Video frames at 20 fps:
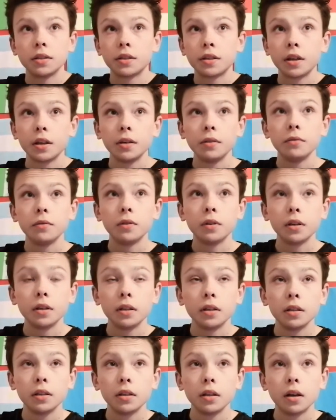So
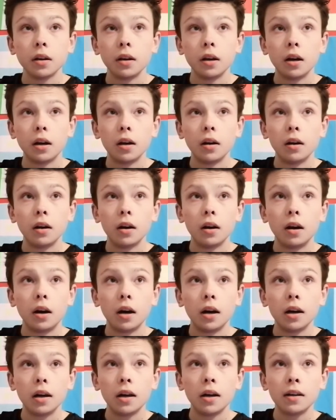
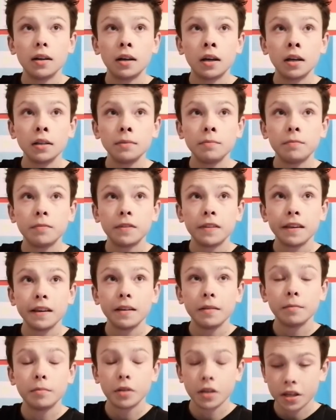I
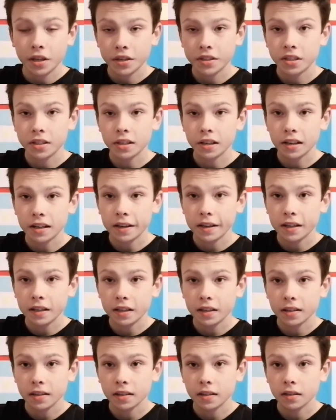think
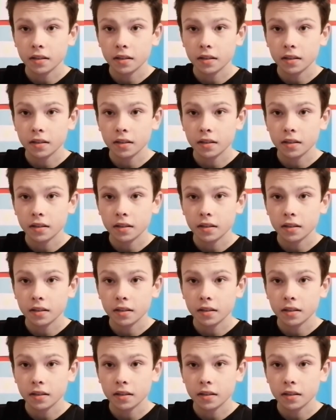personally